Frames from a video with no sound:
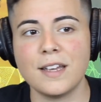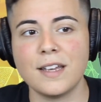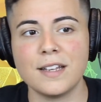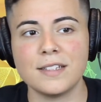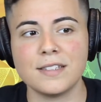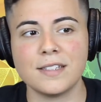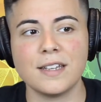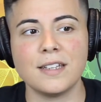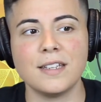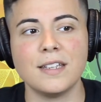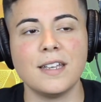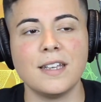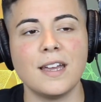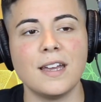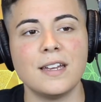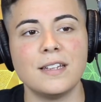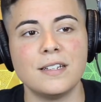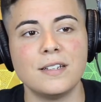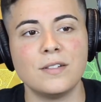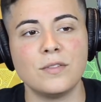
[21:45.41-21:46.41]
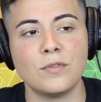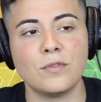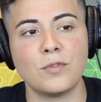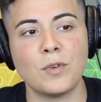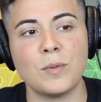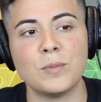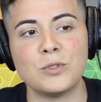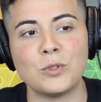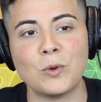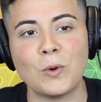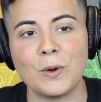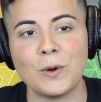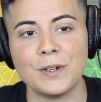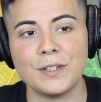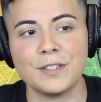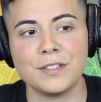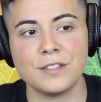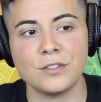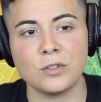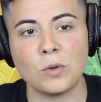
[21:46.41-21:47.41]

as I get from Taurus.